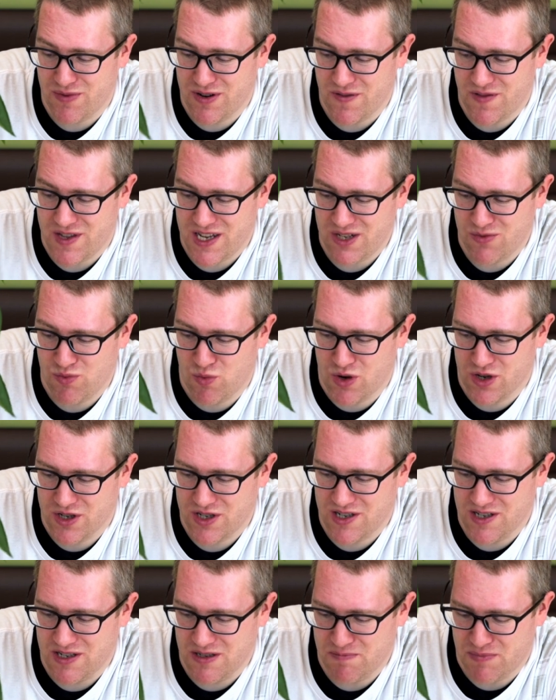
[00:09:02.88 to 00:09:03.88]
one of these
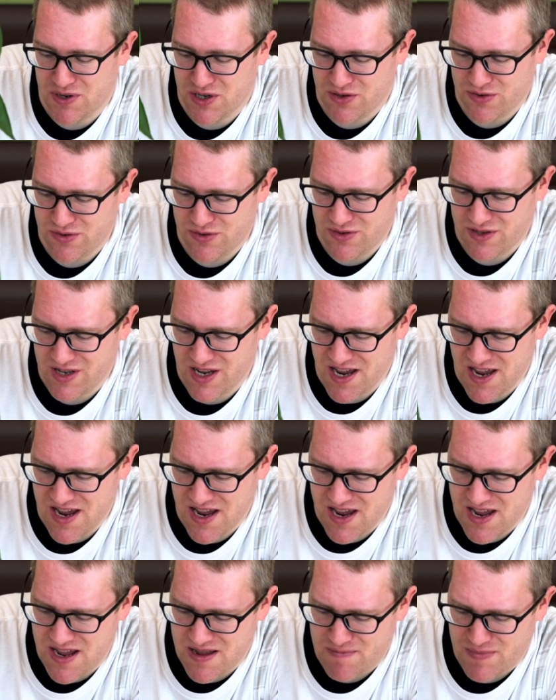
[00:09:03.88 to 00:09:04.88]
Watson's bottles
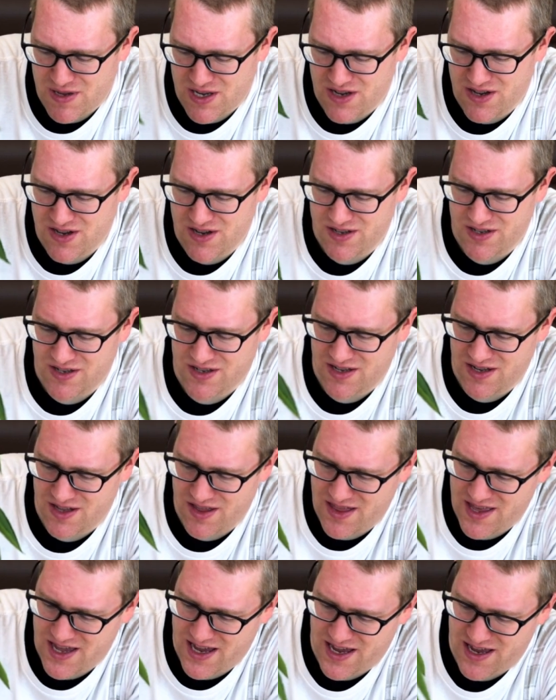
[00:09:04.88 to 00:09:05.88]
because
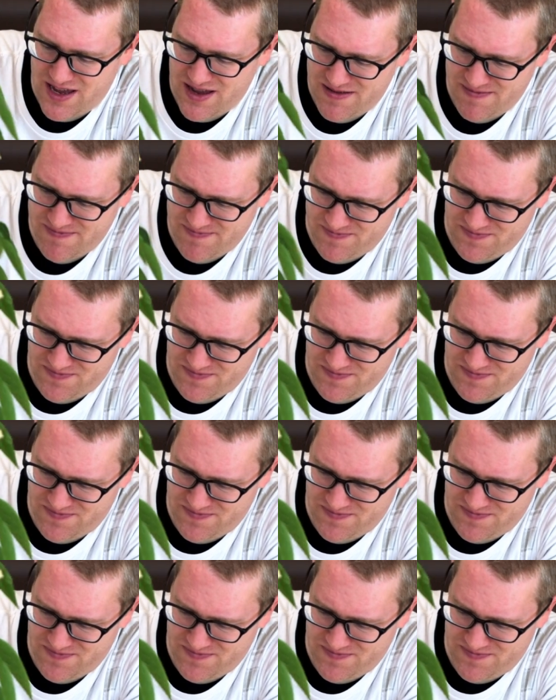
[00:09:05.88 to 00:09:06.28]
they